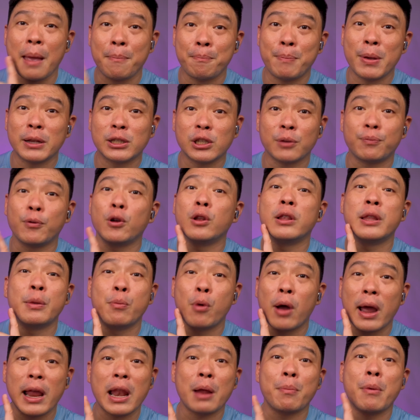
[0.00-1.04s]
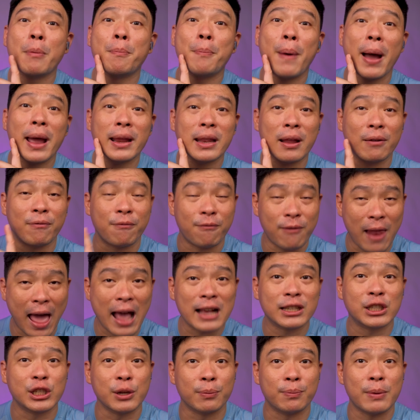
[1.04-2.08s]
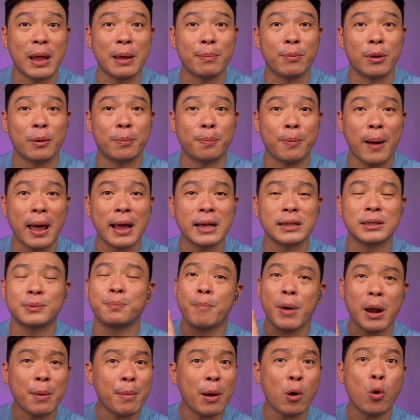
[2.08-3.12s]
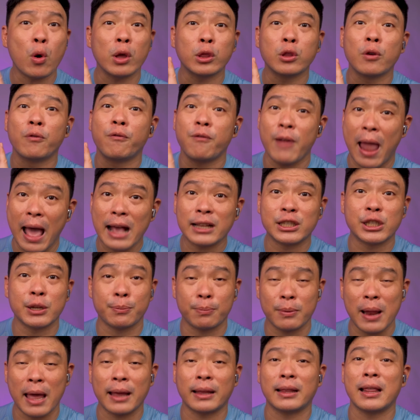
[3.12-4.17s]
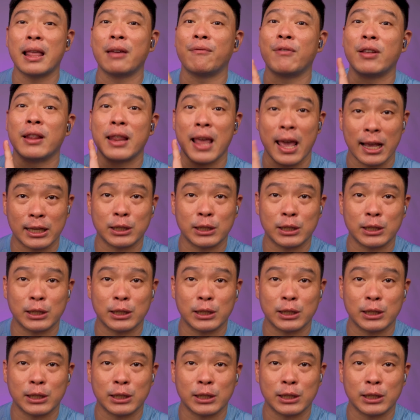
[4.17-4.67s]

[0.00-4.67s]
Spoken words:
and best of all, hindi mo kailangan mabayad na flagship level price para makuha tong flagship-like level na